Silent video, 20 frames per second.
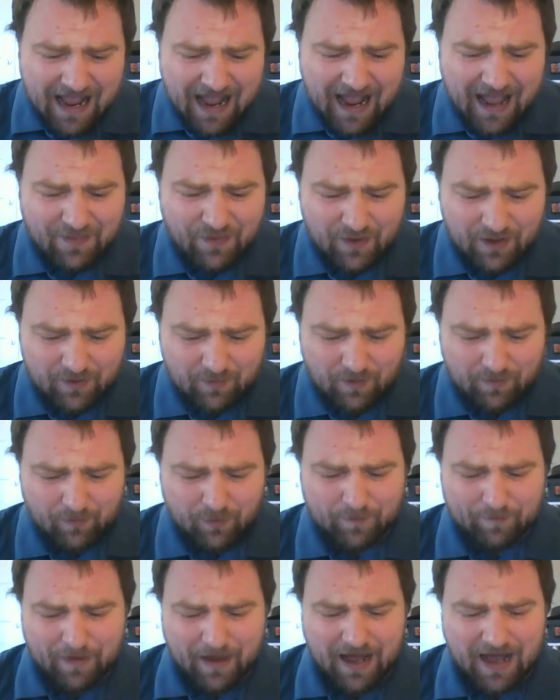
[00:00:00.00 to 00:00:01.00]
I thought of one
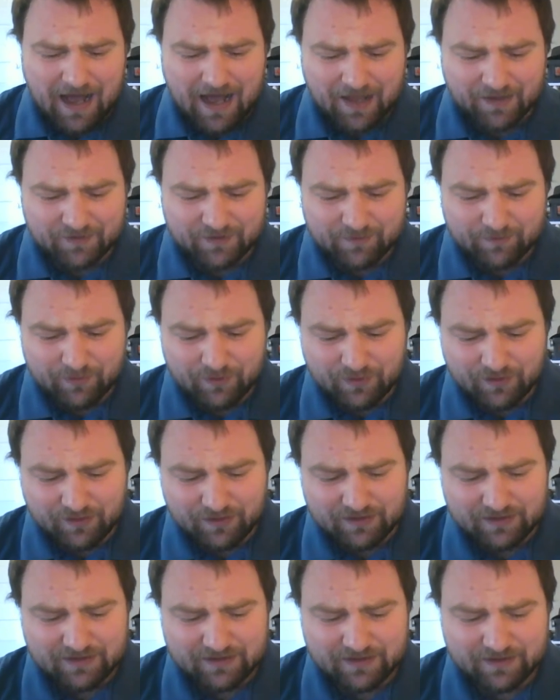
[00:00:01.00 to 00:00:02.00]
more
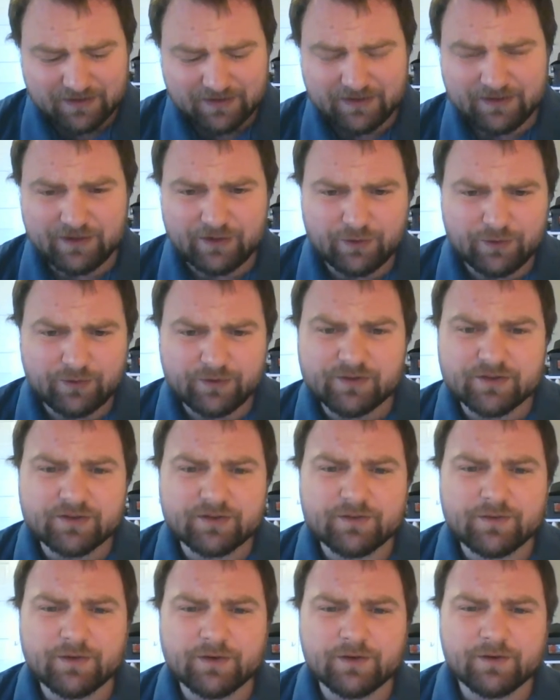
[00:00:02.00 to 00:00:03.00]
possible use
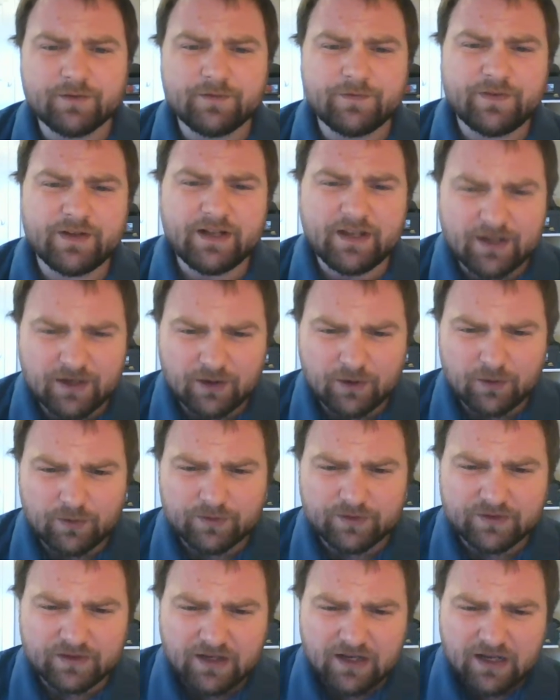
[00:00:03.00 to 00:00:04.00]
for
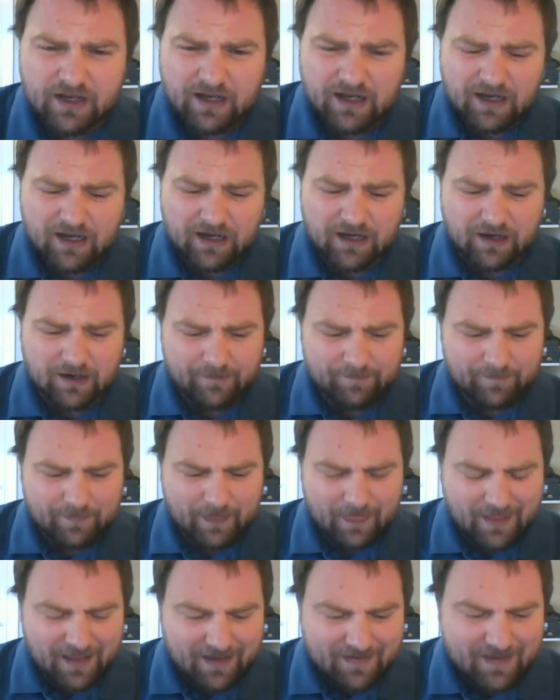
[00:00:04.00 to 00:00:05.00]
videos,
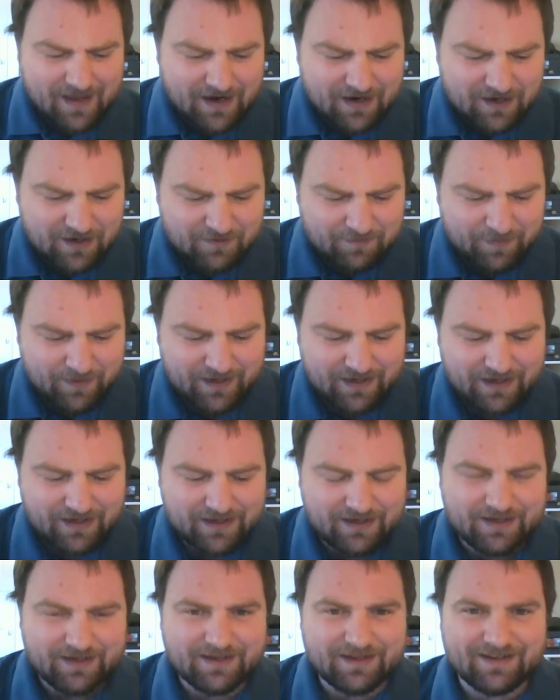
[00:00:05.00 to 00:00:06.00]
and that could
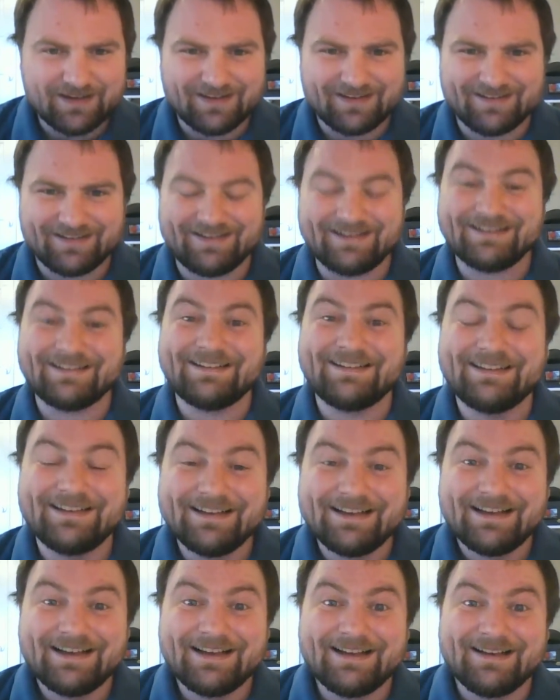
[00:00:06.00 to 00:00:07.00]
be
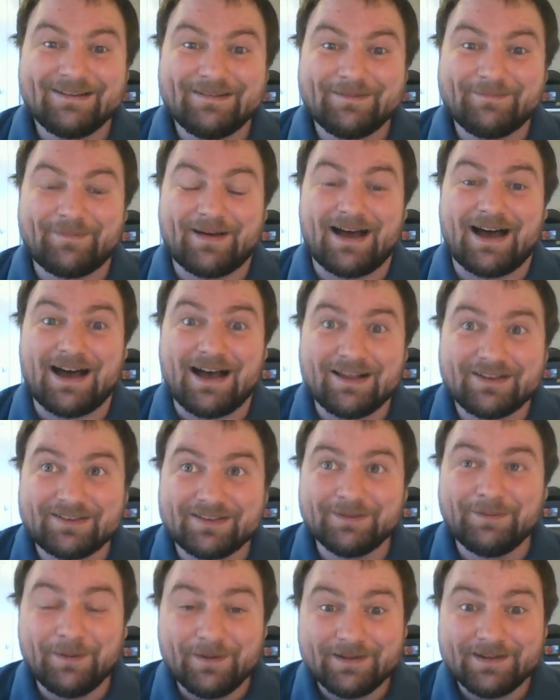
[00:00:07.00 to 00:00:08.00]

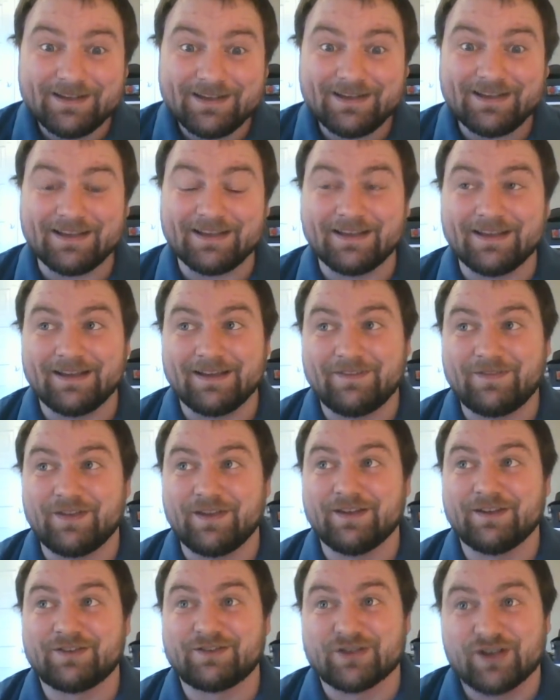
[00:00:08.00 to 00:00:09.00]
possibly if
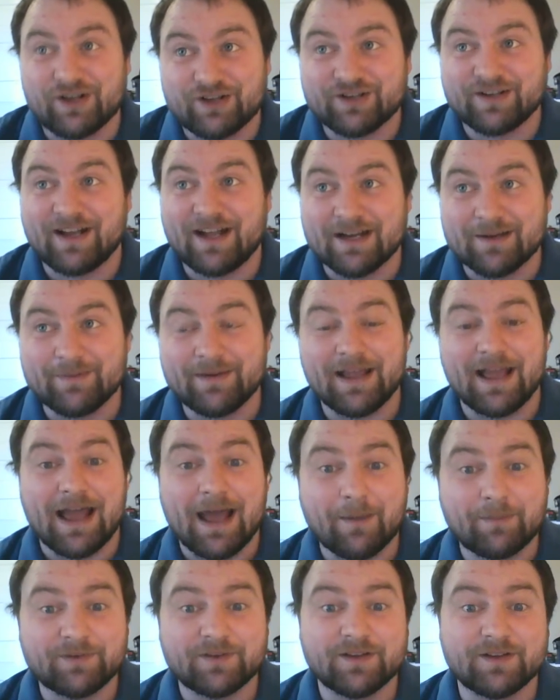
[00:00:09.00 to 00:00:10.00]
the instructor had to be
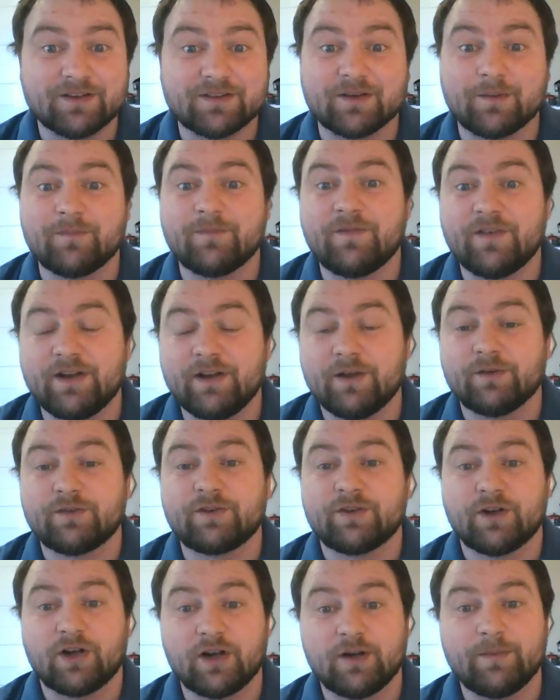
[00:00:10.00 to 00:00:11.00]
absent. Some videos
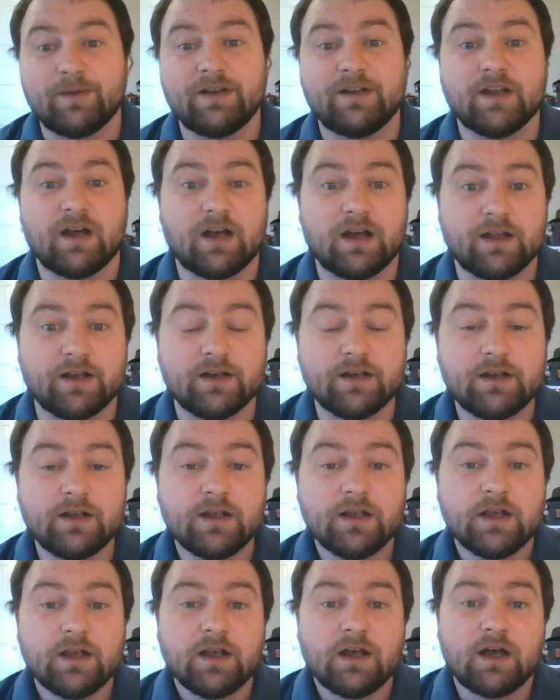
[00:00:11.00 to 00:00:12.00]
could already be done,
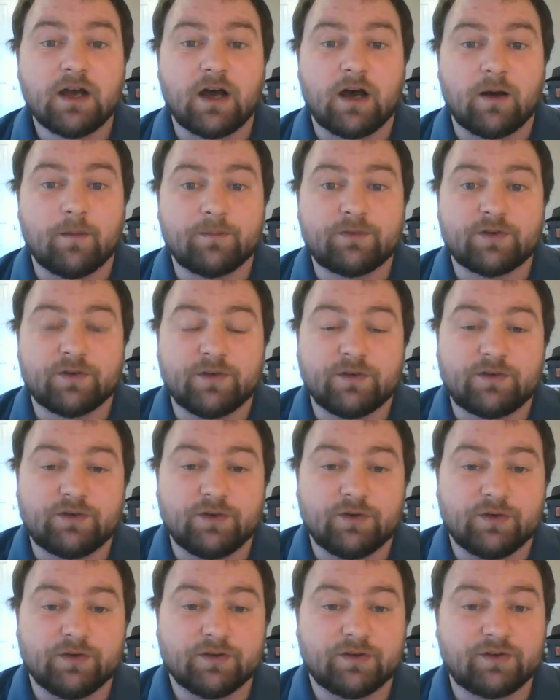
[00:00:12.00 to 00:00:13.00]
so the
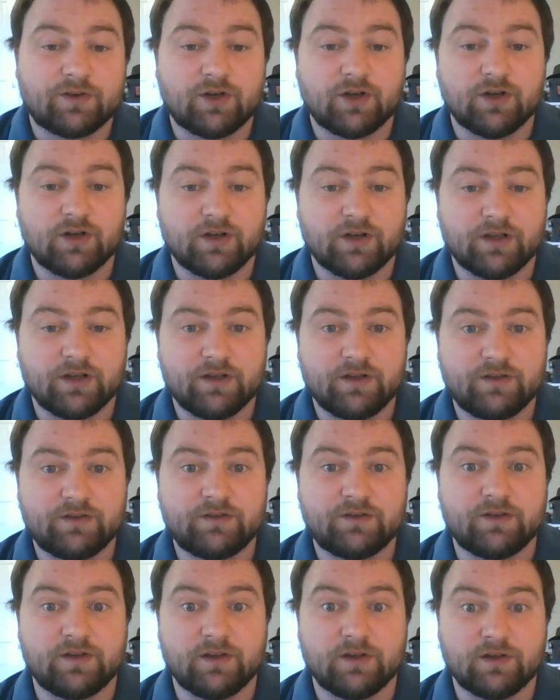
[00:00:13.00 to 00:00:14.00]
students could
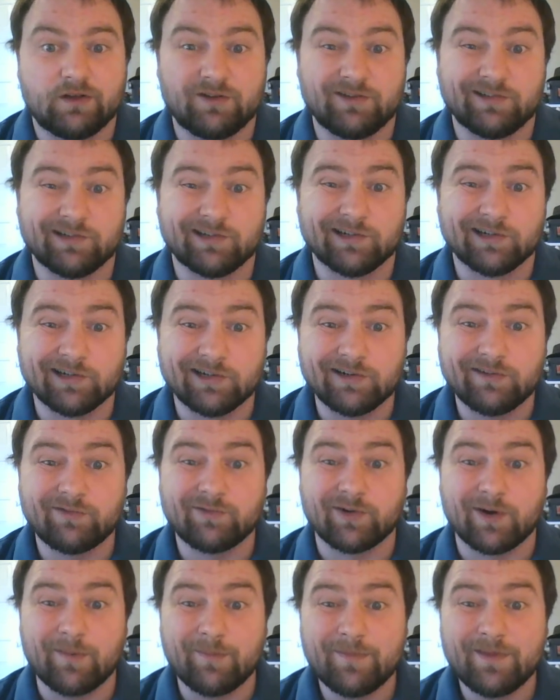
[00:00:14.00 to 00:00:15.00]
still learn
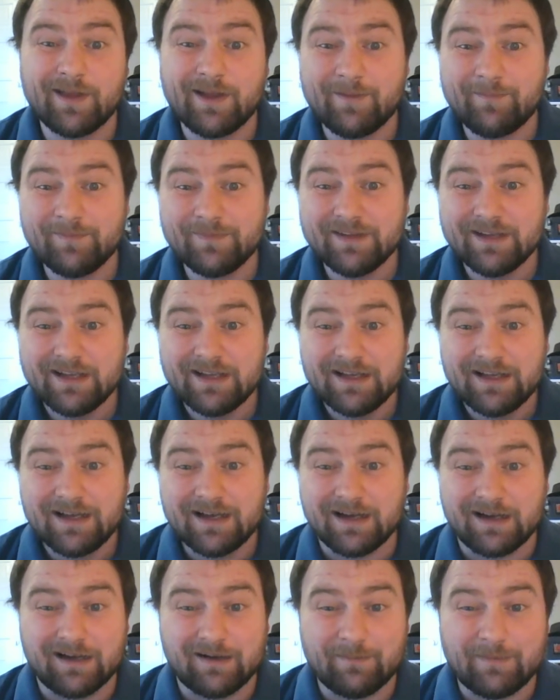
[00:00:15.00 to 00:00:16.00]
from them.
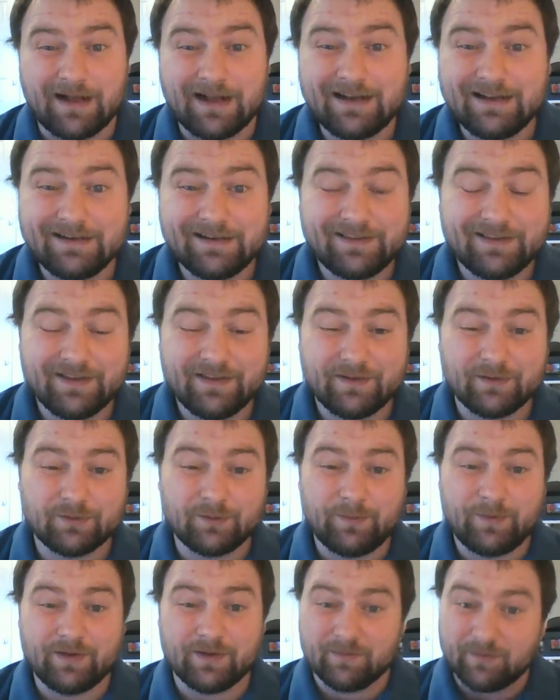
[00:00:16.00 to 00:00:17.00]
I didn't think this
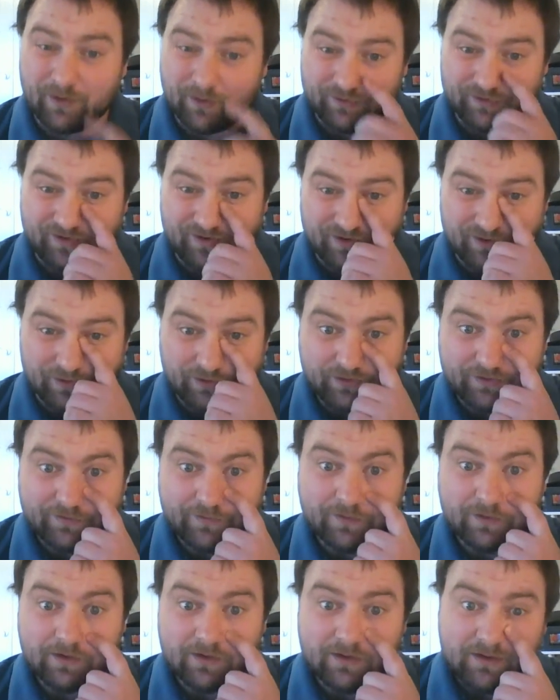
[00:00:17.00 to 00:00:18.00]
would be the most
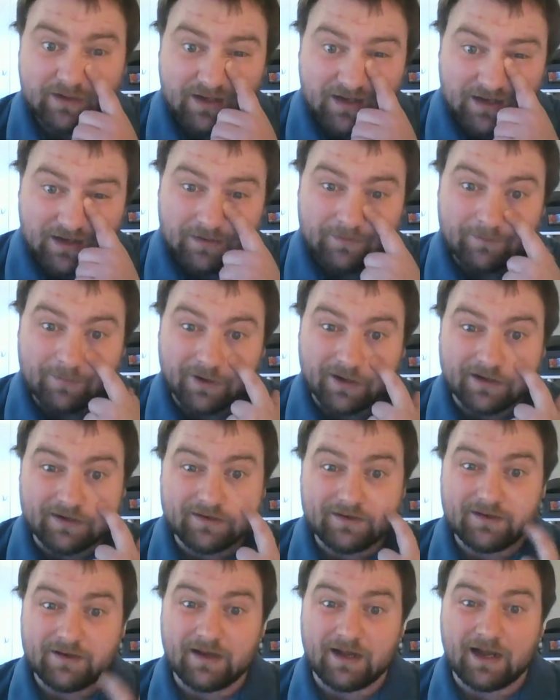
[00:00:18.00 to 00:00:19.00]
useful,
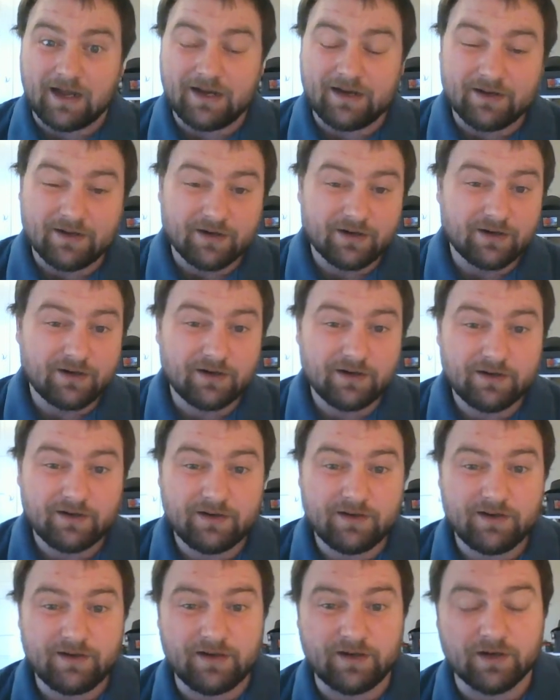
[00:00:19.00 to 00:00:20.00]
but I'd
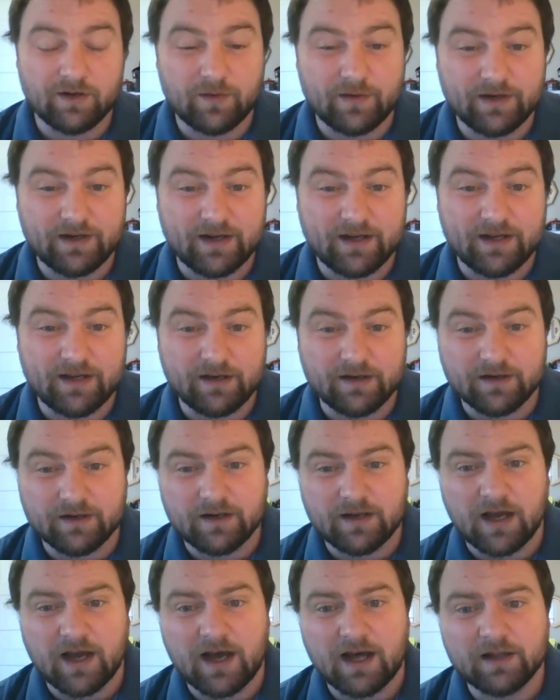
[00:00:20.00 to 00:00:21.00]
heard, in
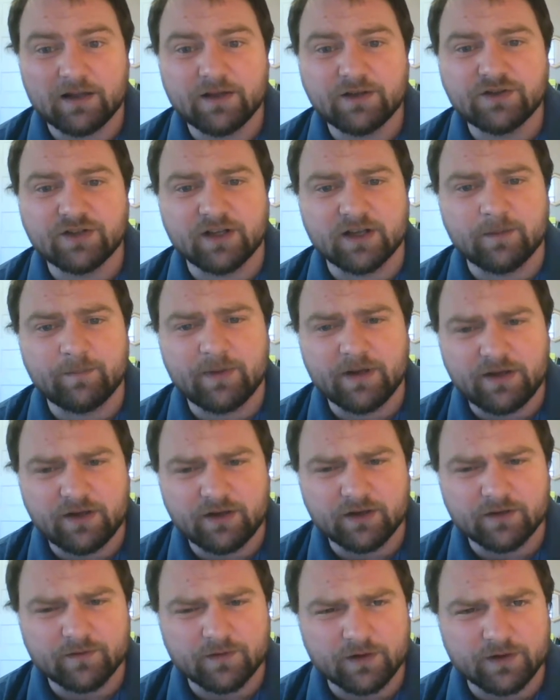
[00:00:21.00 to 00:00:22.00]
college or a big
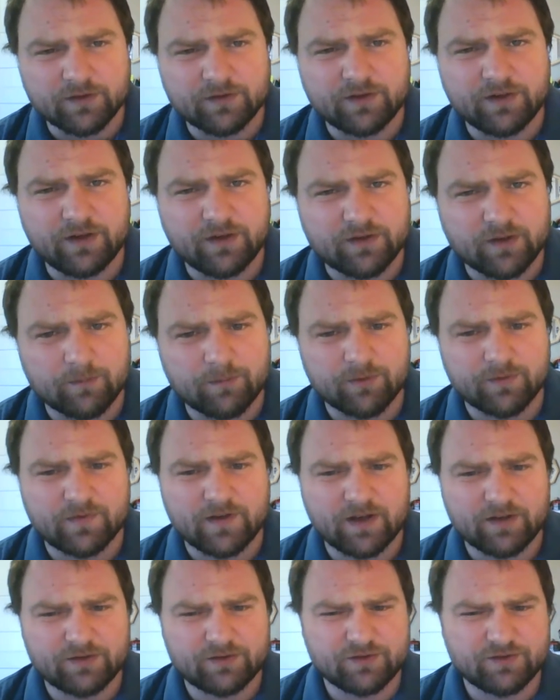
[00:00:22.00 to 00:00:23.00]
university, some
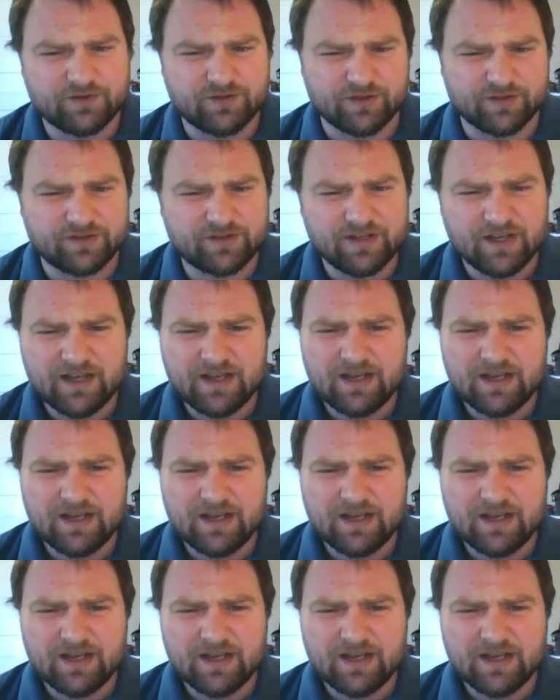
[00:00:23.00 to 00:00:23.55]
professors just